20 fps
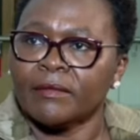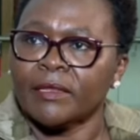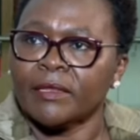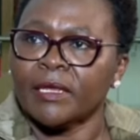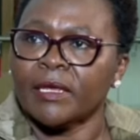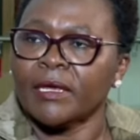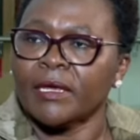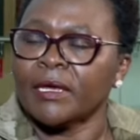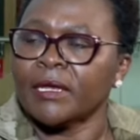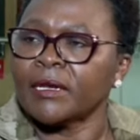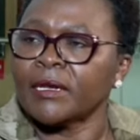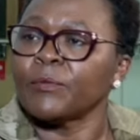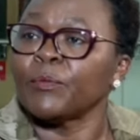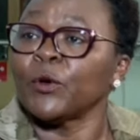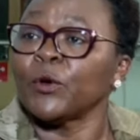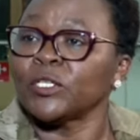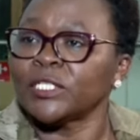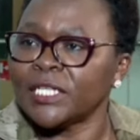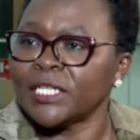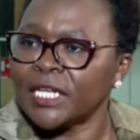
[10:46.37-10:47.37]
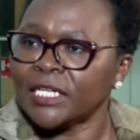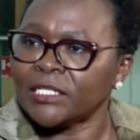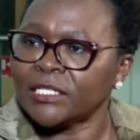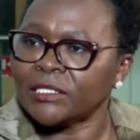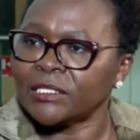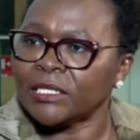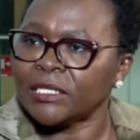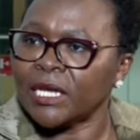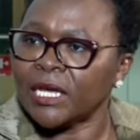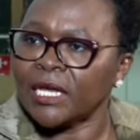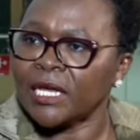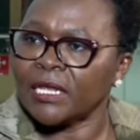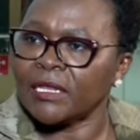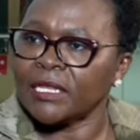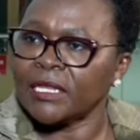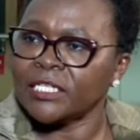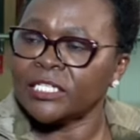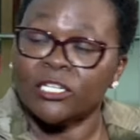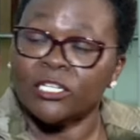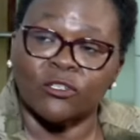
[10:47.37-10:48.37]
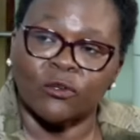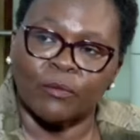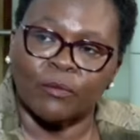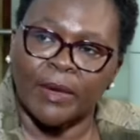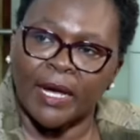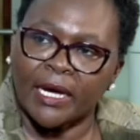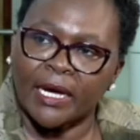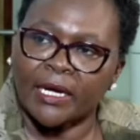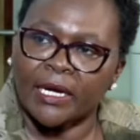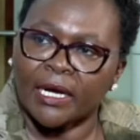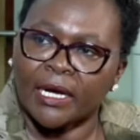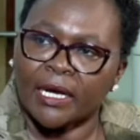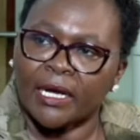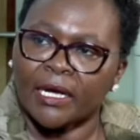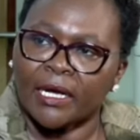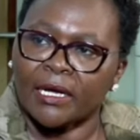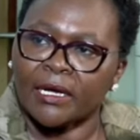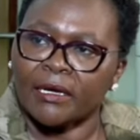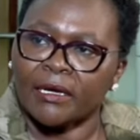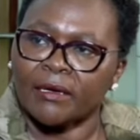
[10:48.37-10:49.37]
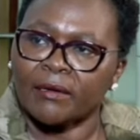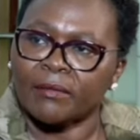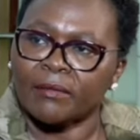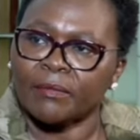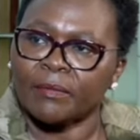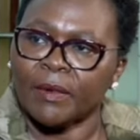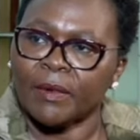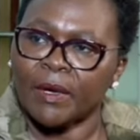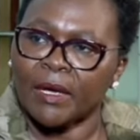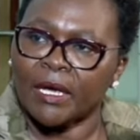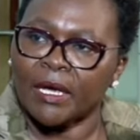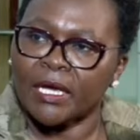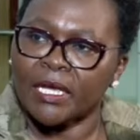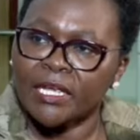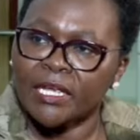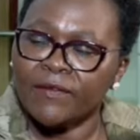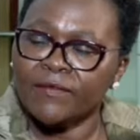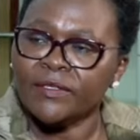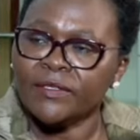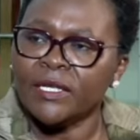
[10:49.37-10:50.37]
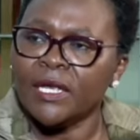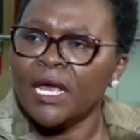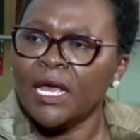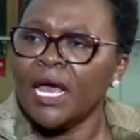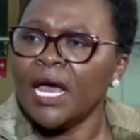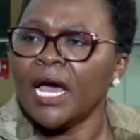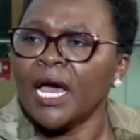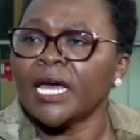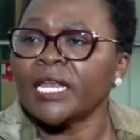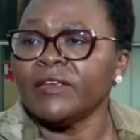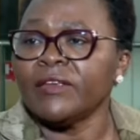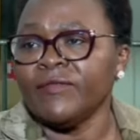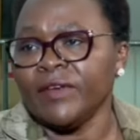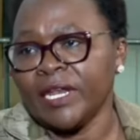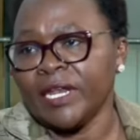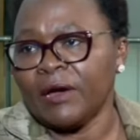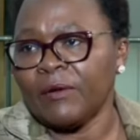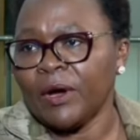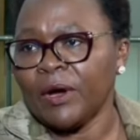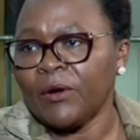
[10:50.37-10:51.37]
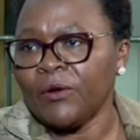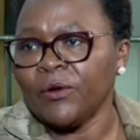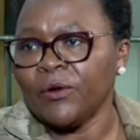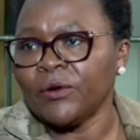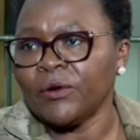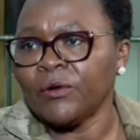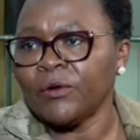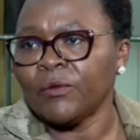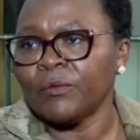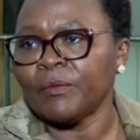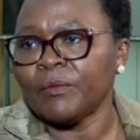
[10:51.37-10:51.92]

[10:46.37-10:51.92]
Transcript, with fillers: the reports that the Central Bank gives, and even our own.